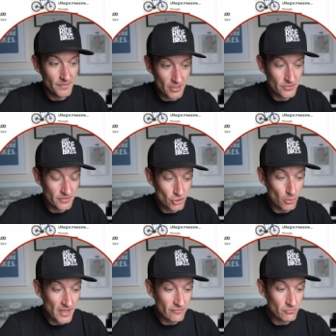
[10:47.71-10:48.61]
No,
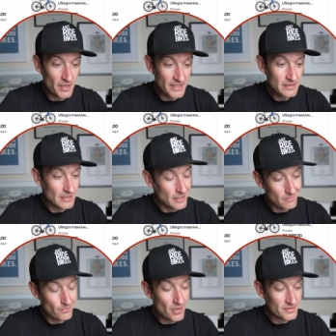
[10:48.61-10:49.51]
top level money,
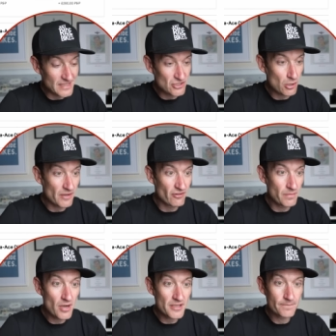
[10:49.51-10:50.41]
but a top level
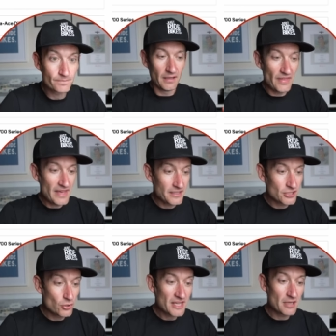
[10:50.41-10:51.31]
bike. Then the
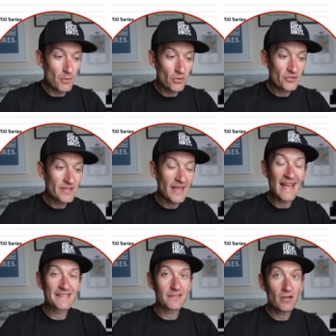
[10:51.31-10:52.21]
Trek Émonda
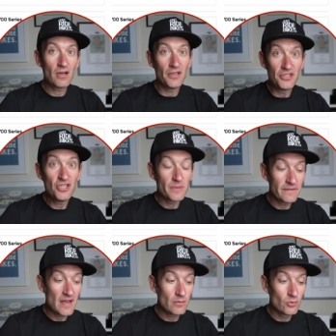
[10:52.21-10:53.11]
SLR used to be
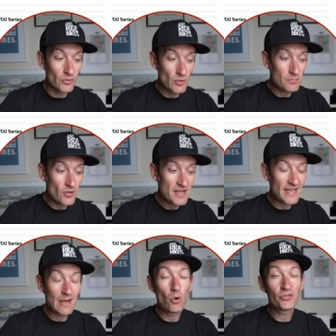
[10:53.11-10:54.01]
available with rim brakes
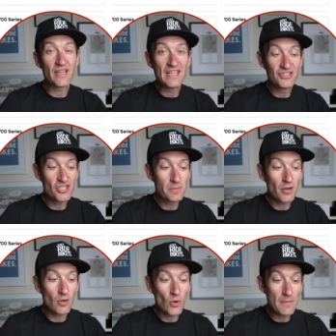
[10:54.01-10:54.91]
and was a super
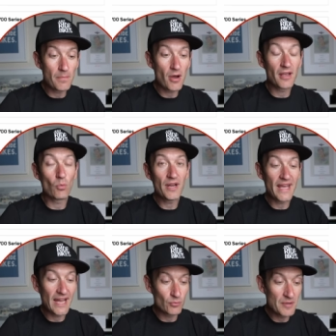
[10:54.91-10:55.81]
lightweight bike when it
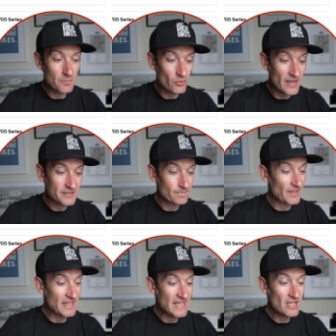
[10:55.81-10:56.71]
had rim brakes.
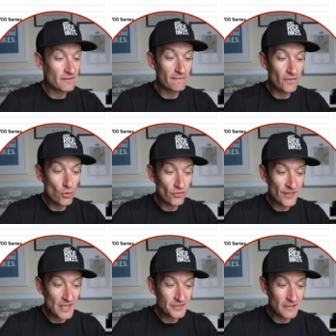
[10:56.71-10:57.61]
And here for
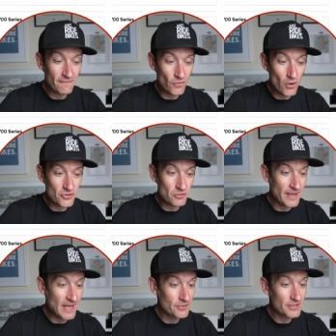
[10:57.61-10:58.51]

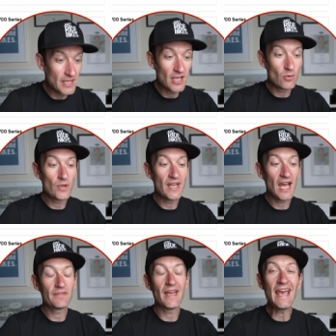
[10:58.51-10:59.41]
£4,400 we
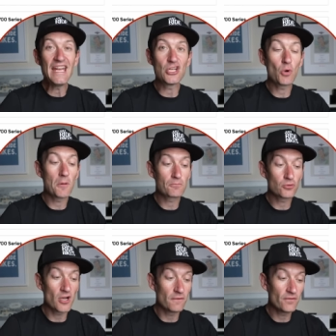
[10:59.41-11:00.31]
have the H1 Pro